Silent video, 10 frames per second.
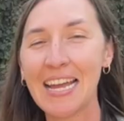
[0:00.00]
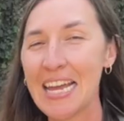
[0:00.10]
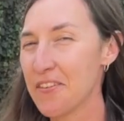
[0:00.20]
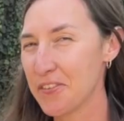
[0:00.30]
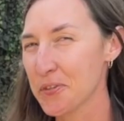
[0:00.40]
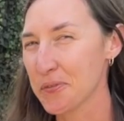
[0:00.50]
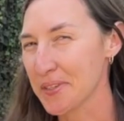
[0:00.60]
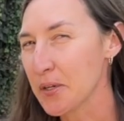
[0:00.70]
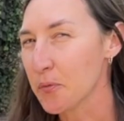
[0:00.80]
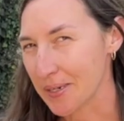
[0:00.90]
If you're
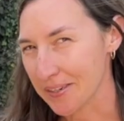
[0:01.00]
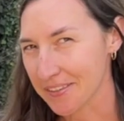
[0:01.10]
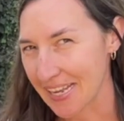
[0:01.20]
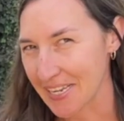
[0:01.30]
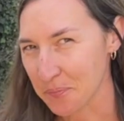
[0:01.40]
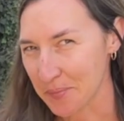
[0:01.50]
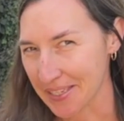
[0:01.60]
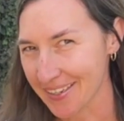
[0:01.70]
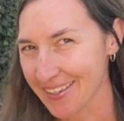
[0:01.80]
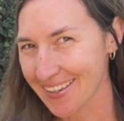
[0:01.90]
really weird like
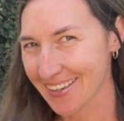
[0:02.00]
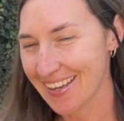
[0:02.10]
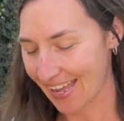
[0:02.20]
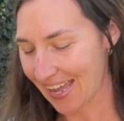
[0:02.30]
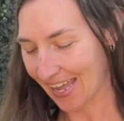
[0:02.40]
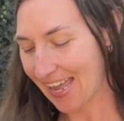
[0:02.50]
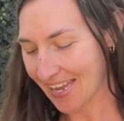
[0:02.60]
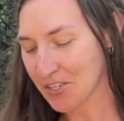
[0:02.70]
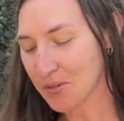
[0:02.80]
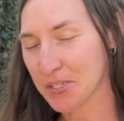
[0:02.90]
me
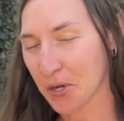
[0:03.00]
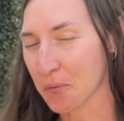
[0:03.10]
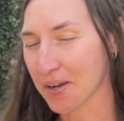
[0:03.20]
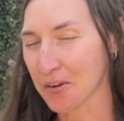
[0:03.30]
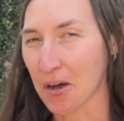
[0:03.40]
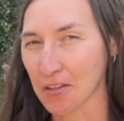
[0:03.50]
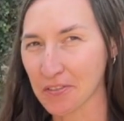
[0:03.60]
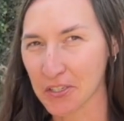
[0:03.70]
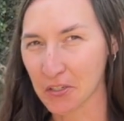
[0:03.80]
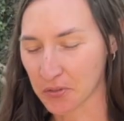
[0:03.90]
and you don't want all
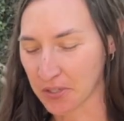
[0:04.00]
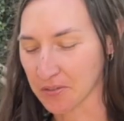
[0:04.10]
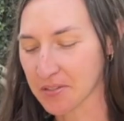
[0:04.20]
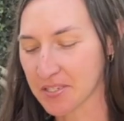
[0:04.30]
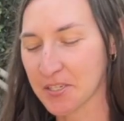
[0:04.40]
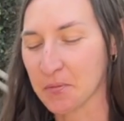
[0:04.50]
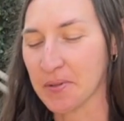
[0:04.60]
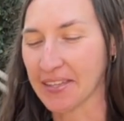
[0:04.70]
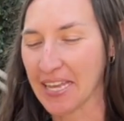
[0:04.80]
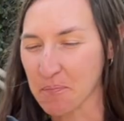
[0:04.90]
of your clothes to
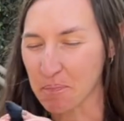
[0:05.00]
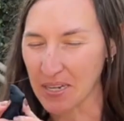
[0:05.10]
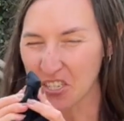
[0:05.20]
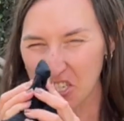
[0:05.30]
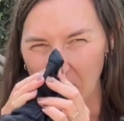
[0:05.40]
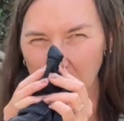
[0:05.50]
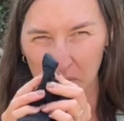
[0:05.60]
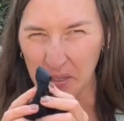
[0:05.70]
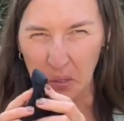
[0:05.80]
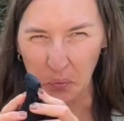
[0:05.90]
be like bunched up
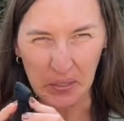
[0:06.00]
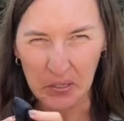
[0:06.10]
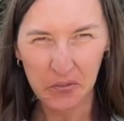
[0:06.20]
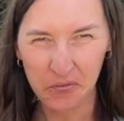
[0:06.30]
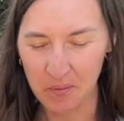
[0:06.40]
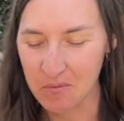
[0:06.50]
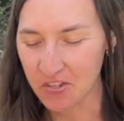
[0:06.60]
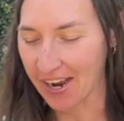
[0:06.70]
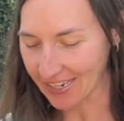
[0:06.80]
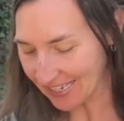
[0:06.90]
really weird from
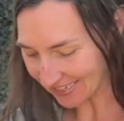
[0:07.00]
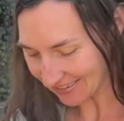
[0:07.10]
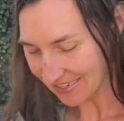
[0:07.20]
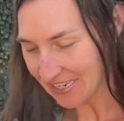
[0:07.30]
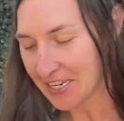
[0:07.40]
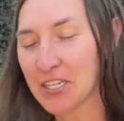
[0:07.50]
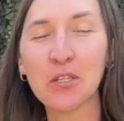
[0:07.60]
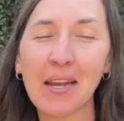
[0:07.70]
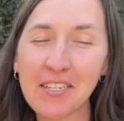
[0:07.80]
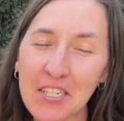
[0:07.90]
drying, you
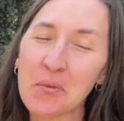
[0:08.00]
might just